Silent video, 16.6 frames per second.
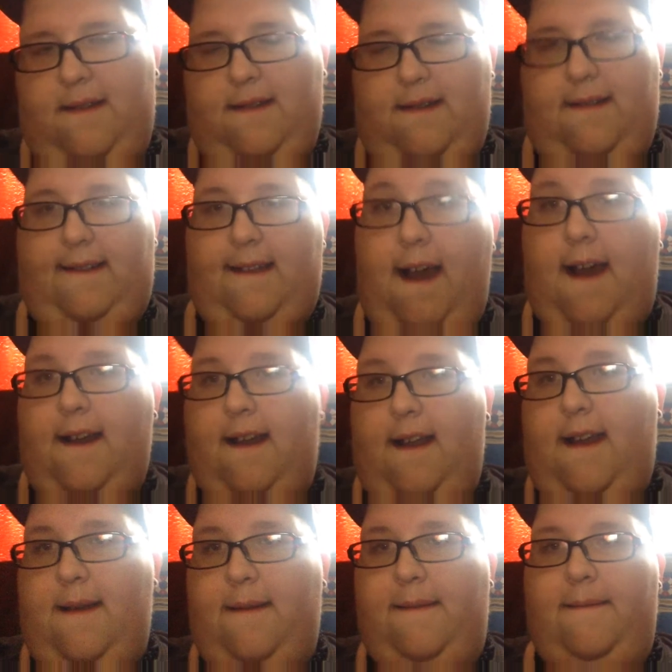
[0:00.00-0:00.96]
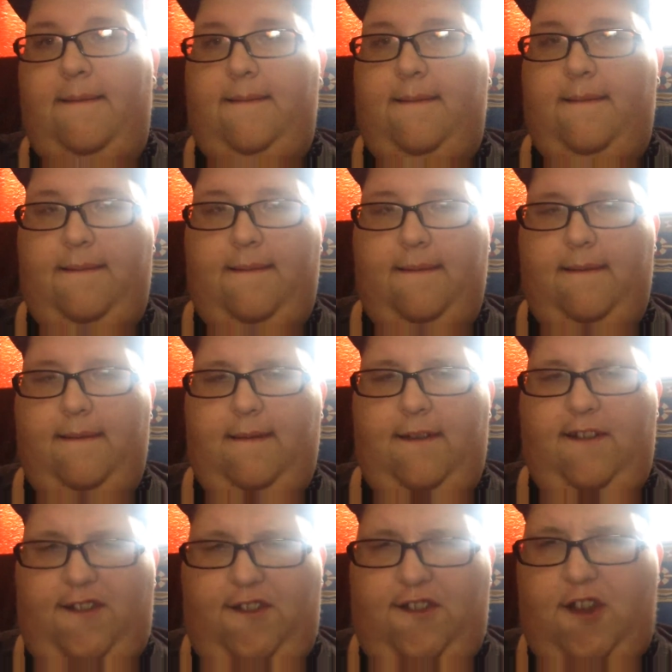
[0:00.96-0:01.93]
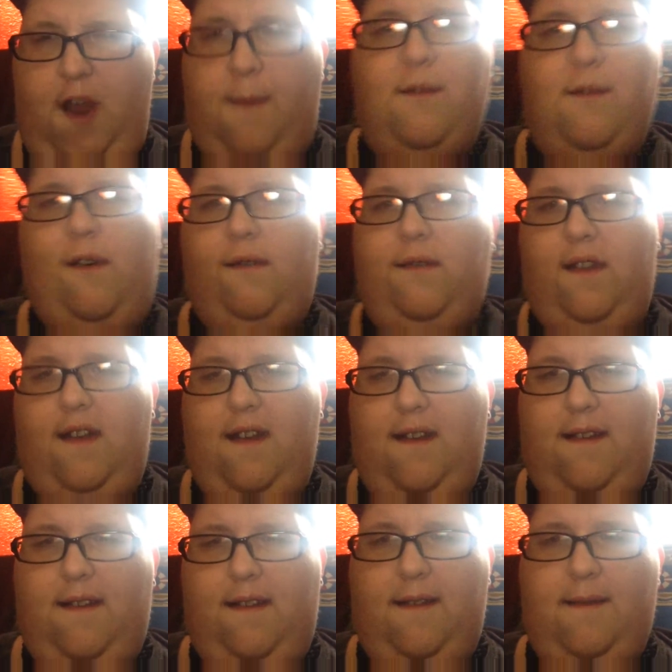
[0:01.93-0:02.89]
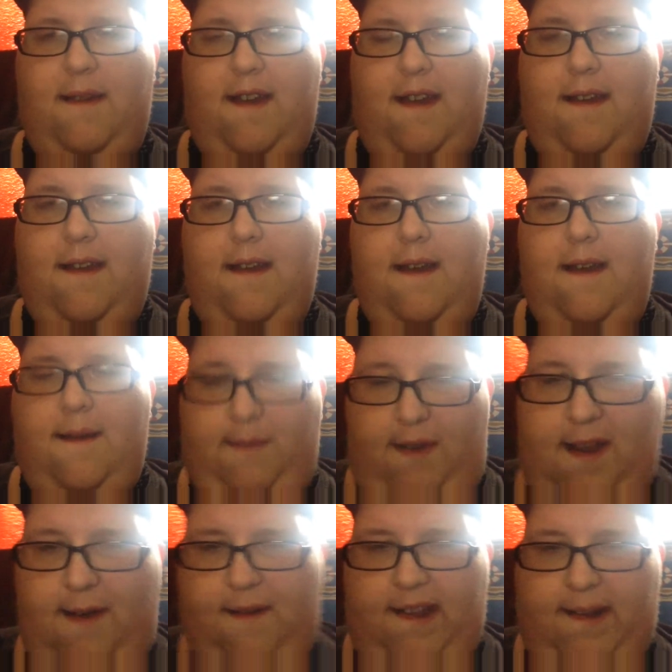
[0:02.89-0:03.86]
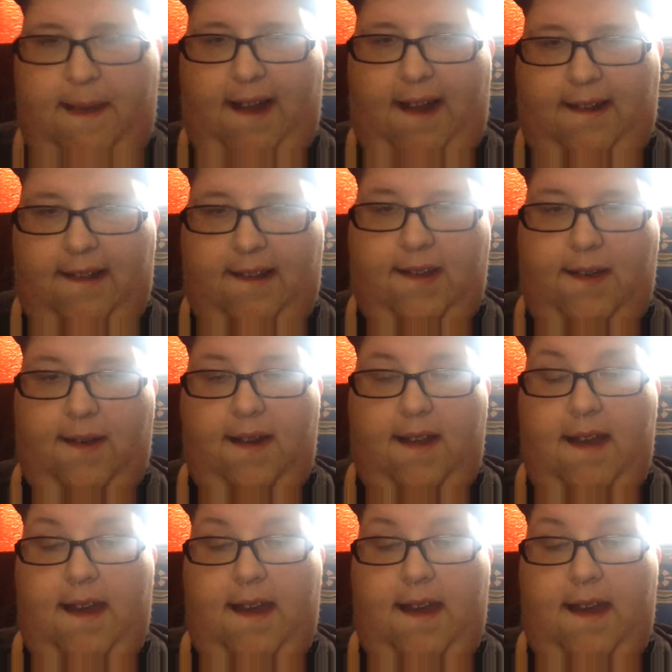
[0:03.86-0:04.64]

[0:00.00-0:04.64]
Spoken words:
Sorry, I'm jumbled a little bit. But anyways, back to the story.